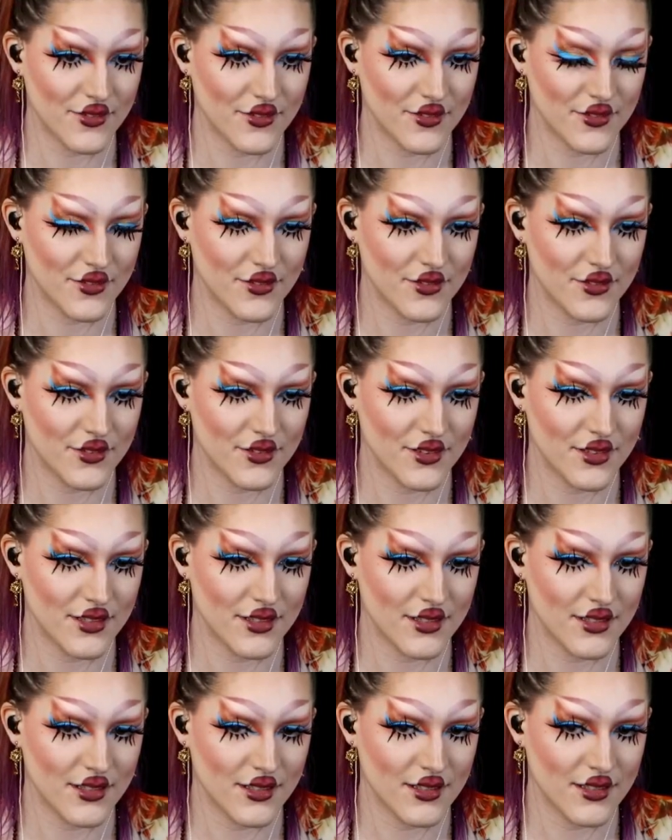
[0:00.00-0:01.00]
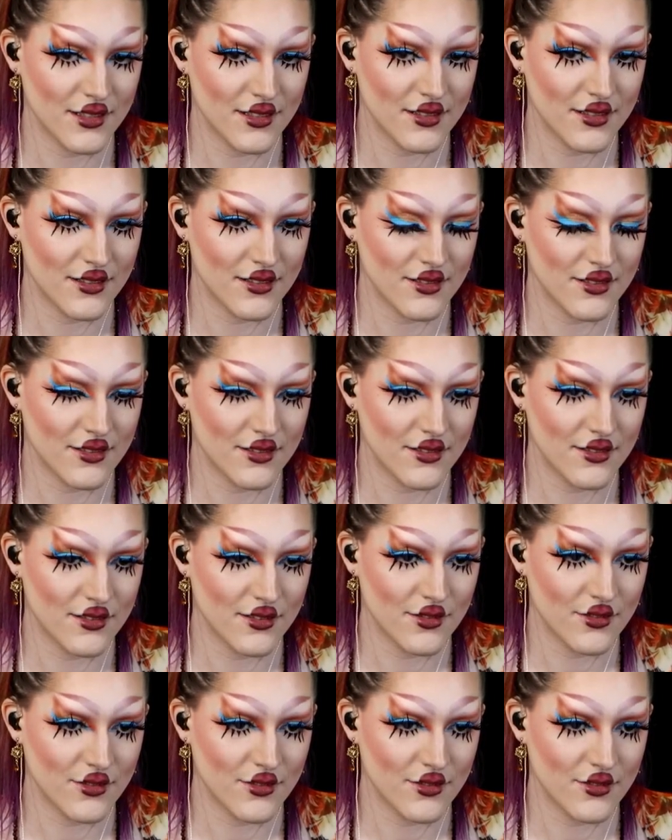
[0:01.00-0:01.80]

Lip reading: (silence)